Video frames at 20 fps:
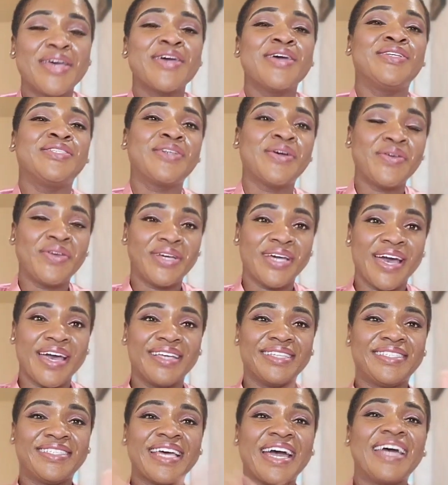So, you
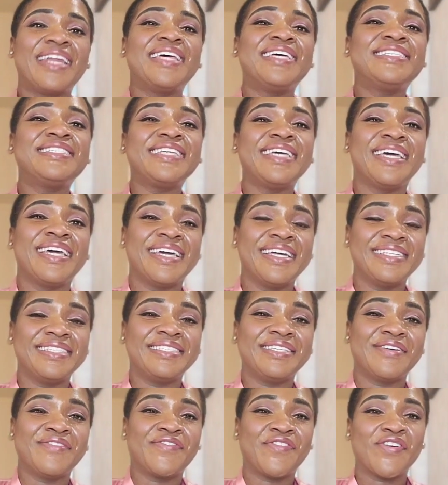guys, that is
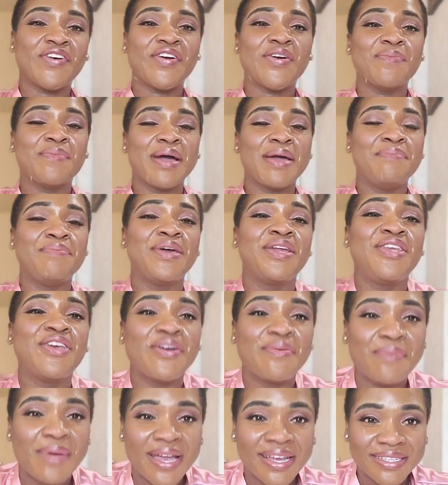it for my mid-year
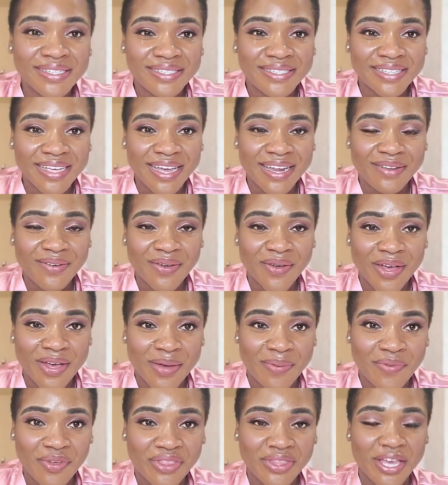mindset
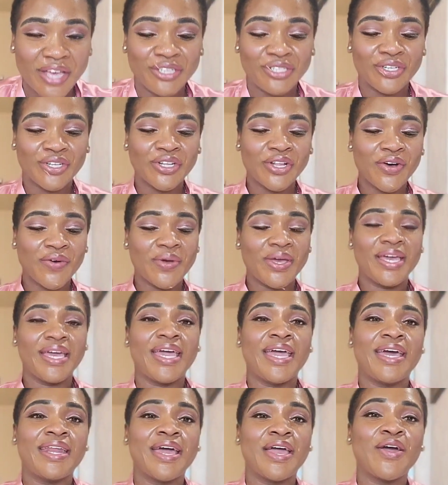um, with Naija Khloe.
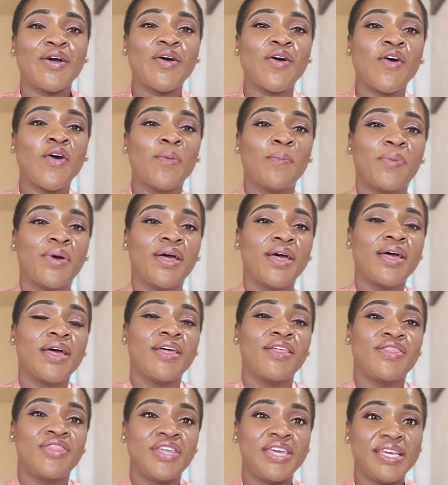And I hope
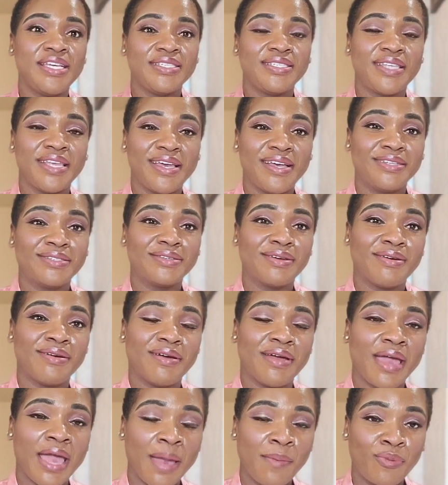these things are
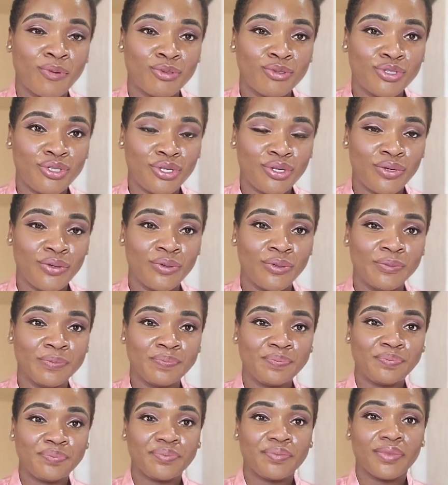able to
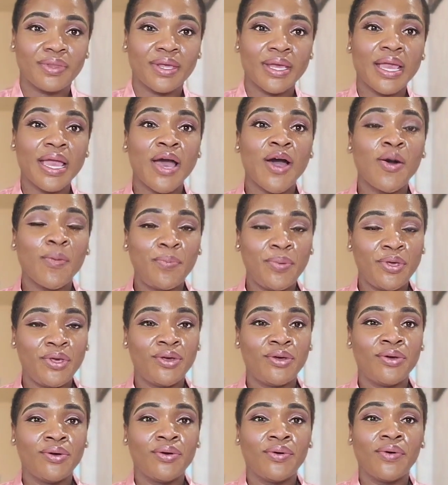help
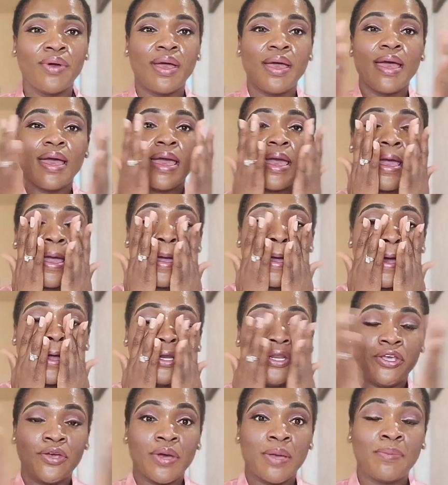you
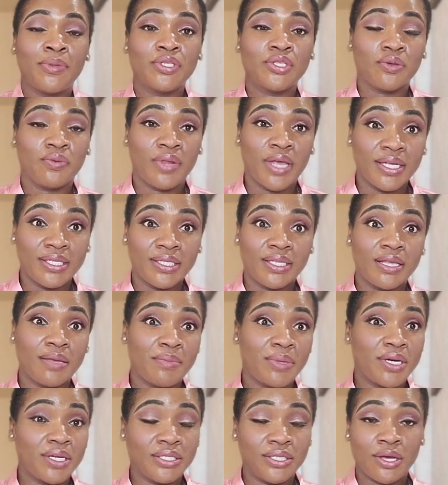and you're able to relate to them
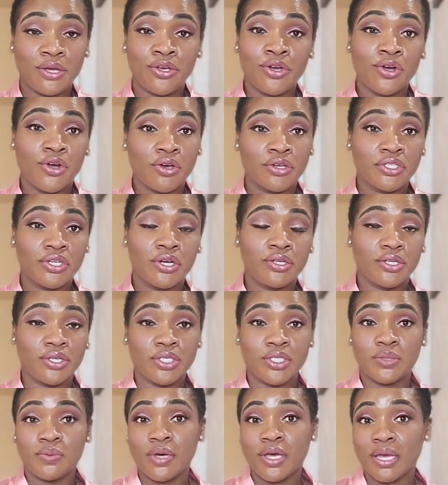because your girl's starting to
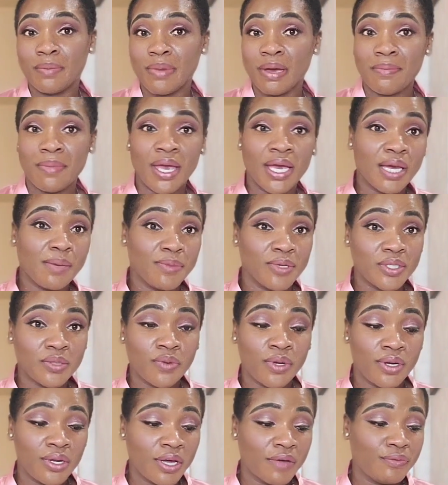sweat and my makeup is
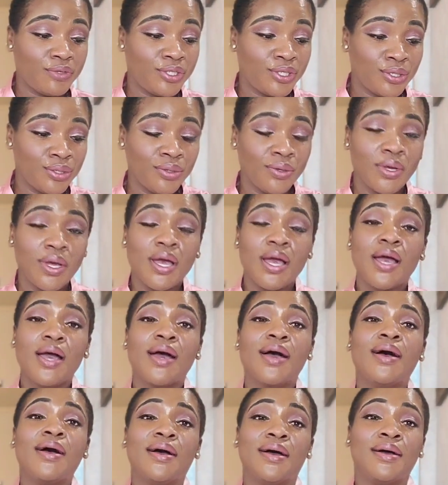sweating up too.
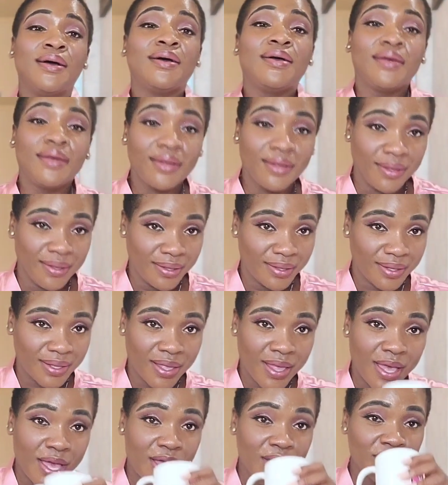Uh,
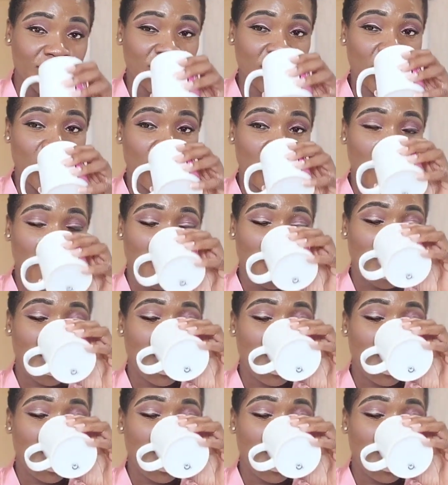so,